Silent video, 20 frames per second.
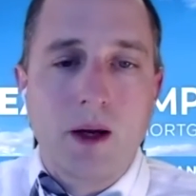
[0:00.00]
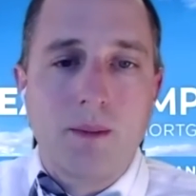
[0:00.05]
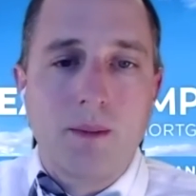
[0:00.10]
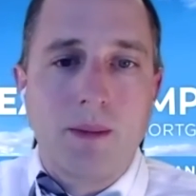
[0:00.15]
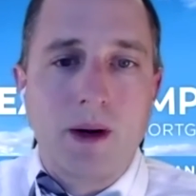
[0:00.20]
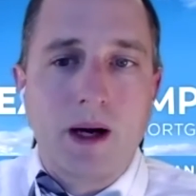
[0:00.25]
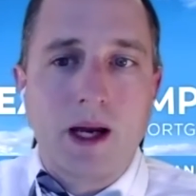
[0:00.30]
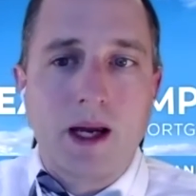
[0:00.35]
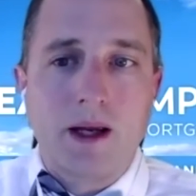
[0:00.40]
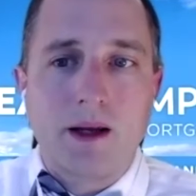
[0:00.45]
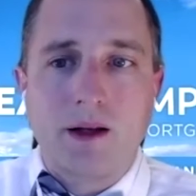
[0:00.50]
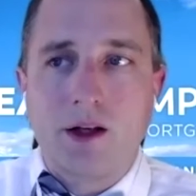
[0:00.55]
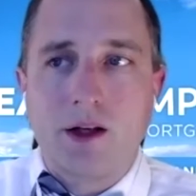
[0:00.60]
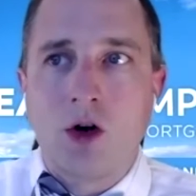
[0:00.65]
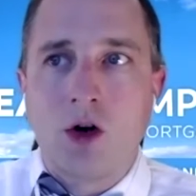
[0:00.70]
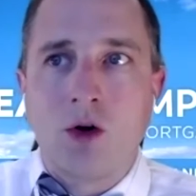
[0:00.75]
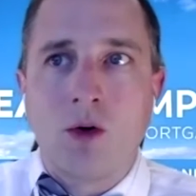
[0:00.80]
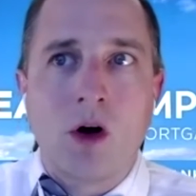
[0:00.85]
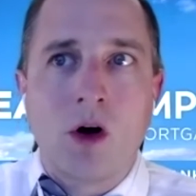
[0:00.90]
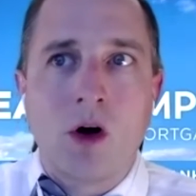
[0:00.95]
But
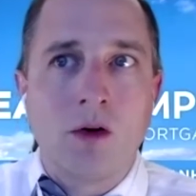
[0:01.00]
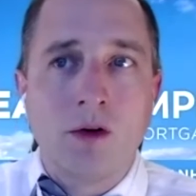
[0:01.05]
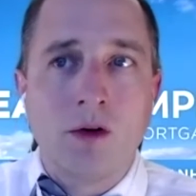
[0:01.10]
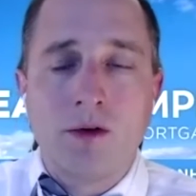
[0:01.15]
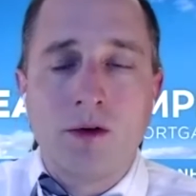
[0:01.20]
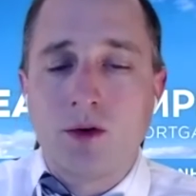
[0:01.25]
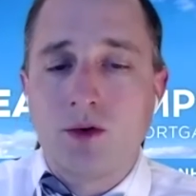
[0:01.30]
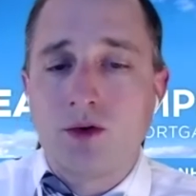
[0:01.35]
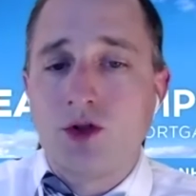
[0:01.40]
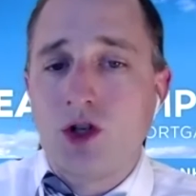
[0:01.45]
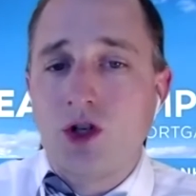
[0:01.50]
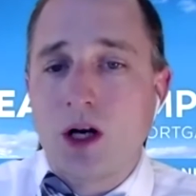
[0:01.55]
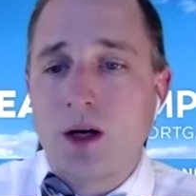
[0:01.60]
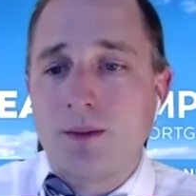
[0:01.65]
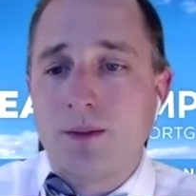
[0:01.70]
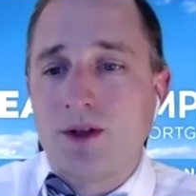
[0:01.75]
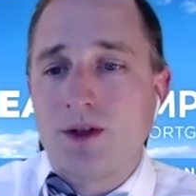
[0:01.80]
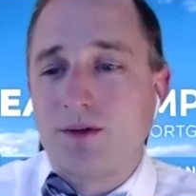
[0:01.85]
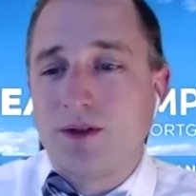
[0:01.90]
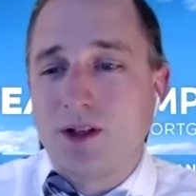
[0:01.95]
all of those
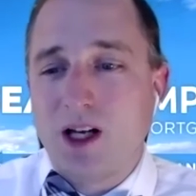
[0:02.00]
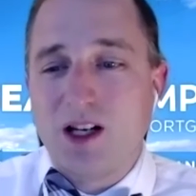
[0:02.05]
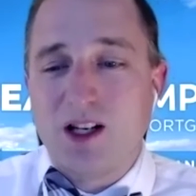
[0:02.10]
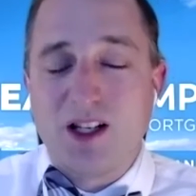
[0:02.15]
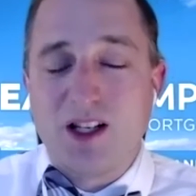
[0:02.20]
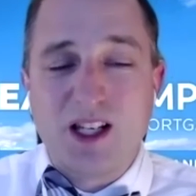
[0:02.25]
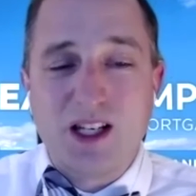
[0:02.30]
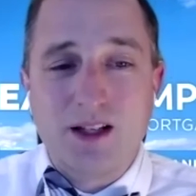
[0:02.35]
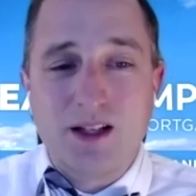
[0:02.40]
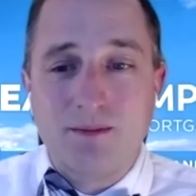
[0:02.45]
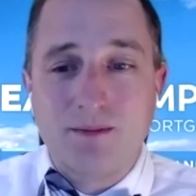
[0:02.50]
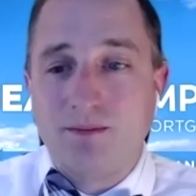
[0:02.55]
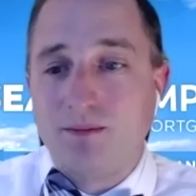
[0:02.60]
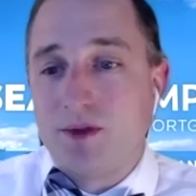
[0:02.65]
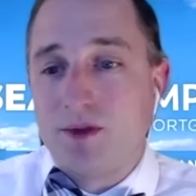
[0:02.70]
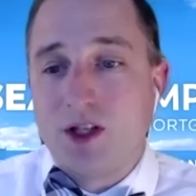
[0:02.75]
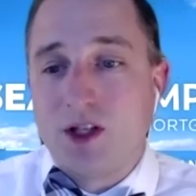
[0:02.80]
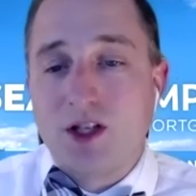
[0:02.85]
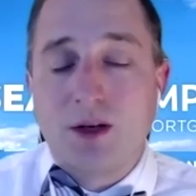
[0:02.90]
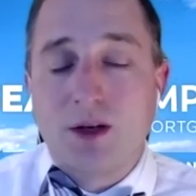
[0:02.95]
jobs have kind of
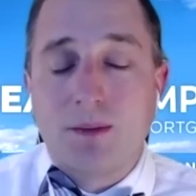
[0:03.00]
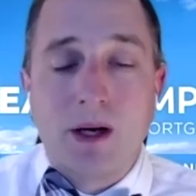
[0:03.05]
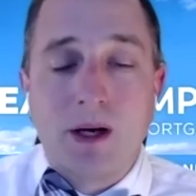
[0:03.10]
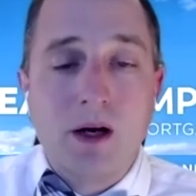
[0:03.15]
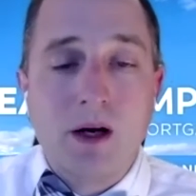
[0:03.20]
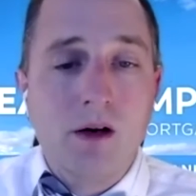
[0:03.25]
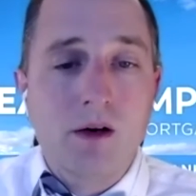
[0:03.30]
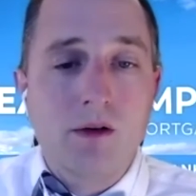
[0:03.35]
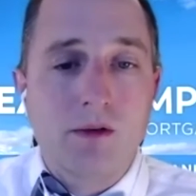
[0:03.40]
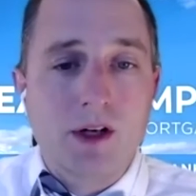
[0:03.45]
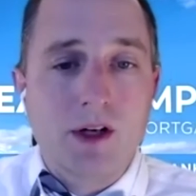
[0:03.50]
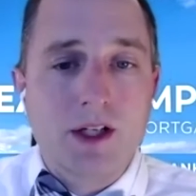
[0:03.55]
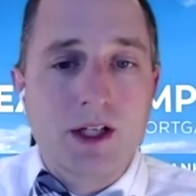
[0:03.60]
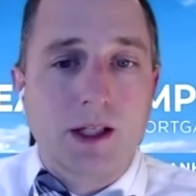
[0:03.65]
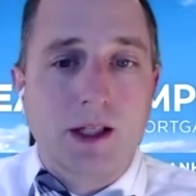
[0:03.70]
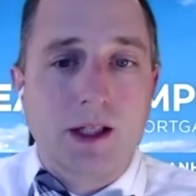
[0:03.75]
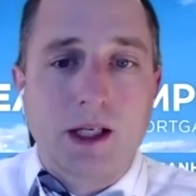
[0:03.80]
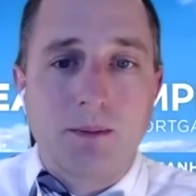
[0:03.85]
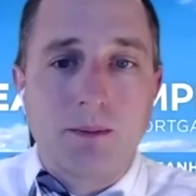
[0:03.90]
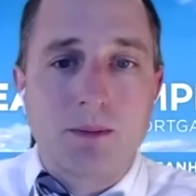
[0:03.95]
disappeared
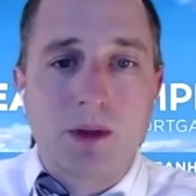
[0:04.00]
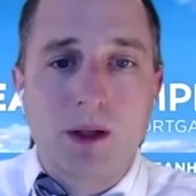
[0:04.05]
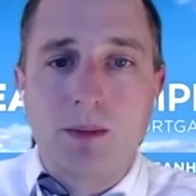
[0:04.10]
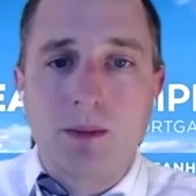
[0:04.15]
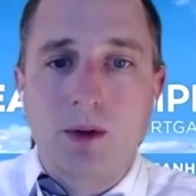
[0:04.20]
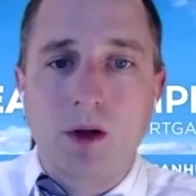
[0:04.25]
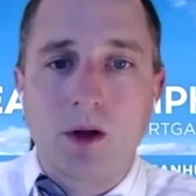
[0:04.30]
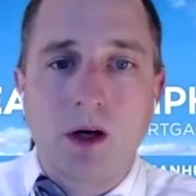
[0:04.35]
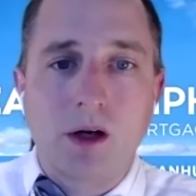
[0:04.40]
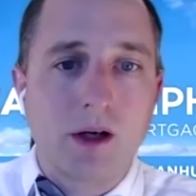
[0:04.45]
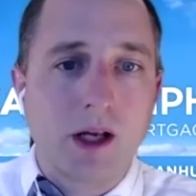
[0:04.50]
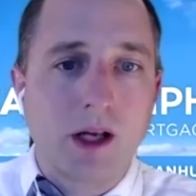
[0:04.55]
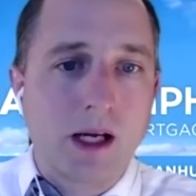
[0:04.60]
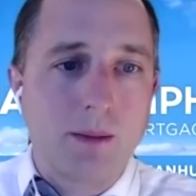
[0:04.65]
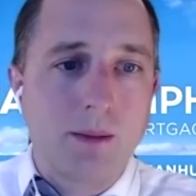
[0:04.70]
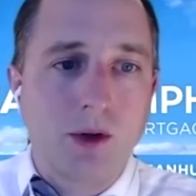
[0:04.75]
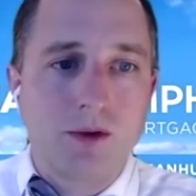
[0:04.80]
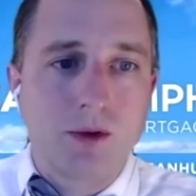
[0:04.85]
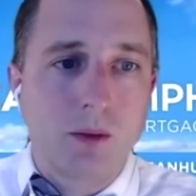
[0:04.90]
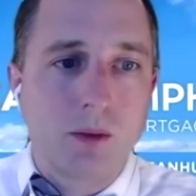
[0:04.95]
recently. People aren't
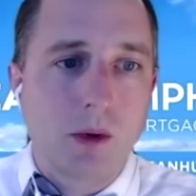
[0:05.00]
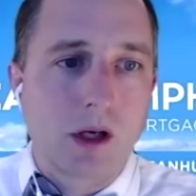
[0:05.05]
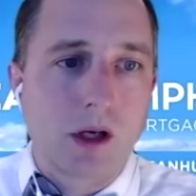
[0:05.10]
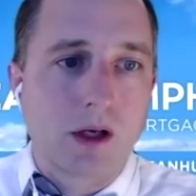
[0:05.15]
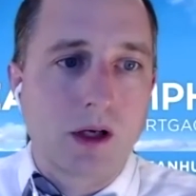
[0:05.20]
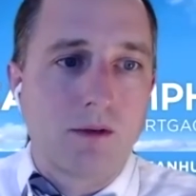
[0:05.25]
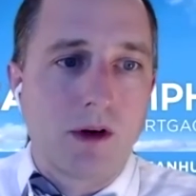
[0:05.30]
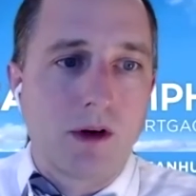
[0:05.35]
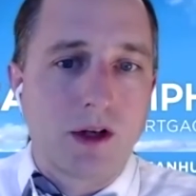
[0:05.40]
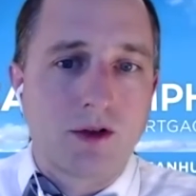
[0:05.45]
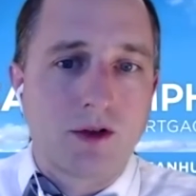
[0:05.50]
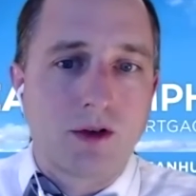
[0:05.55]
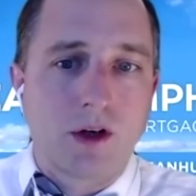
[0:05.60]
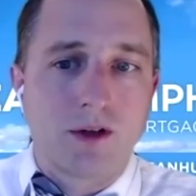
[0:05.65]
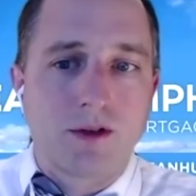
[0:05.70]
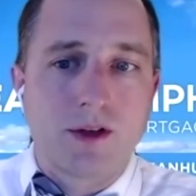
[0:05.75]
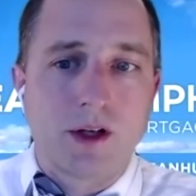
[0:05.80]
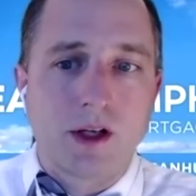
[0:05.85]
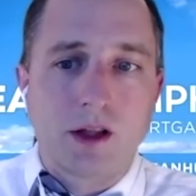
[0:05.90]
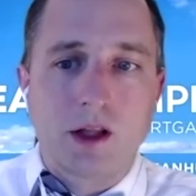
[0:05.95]
able to work in
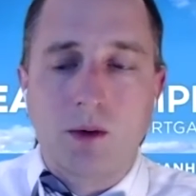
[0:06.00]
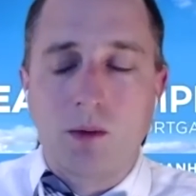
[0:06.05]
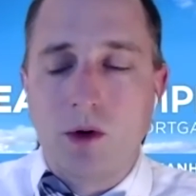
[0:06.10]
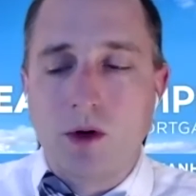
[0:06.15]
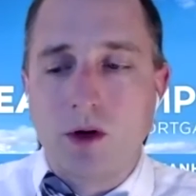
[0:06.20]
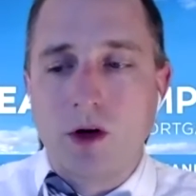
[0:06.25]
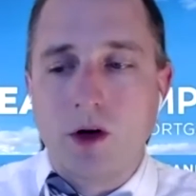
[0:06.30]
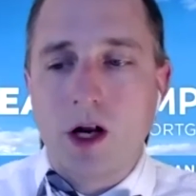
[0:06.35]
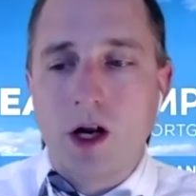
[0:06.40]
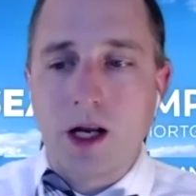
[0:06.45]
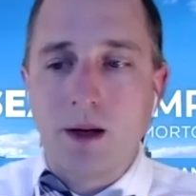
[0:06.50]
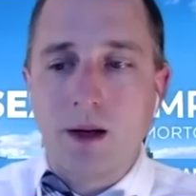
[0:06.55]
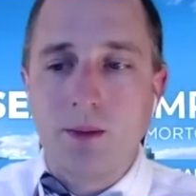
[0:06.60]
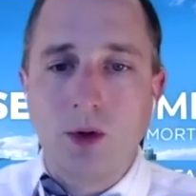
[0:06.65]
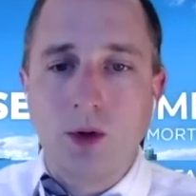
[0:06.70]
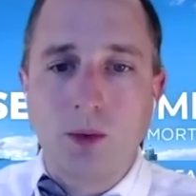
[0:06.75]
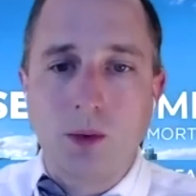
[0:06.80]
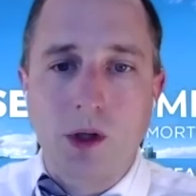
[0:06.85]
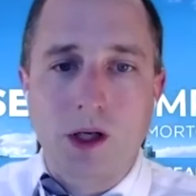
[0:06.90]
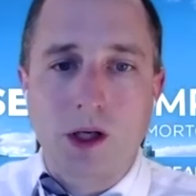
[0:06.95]
restaurants like they were. They're not able
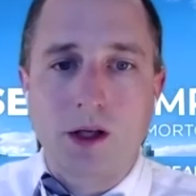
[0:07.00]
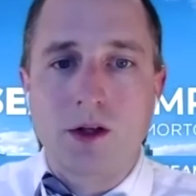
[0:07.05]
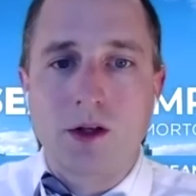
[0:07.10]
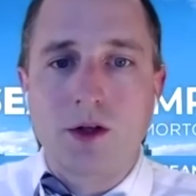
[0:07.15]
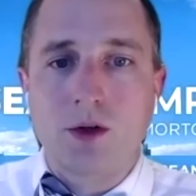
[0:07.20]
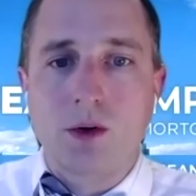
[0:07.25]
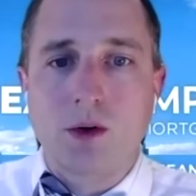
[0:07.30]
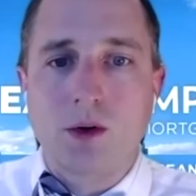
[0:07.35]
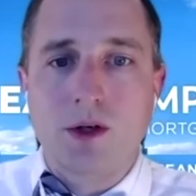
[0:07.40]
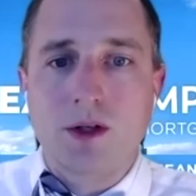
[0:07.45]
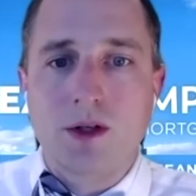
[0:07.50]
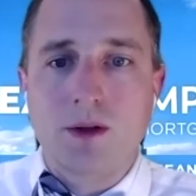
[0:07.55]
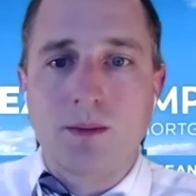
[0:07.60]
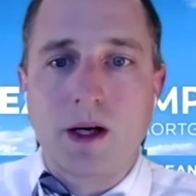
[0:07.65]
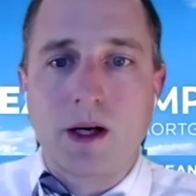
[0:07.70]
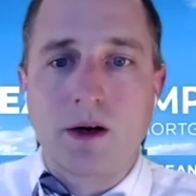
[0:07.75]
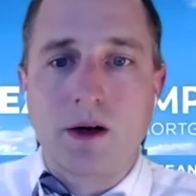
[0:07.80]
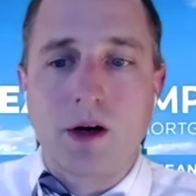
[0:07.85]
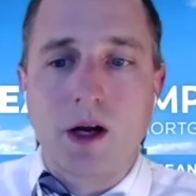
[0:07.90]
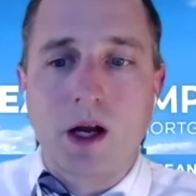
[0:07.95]
to work in the tourism
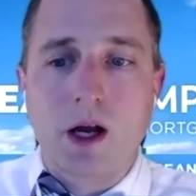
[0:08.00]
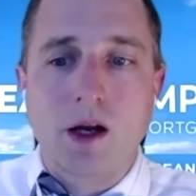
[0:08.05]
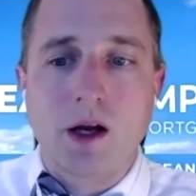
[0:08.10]
area.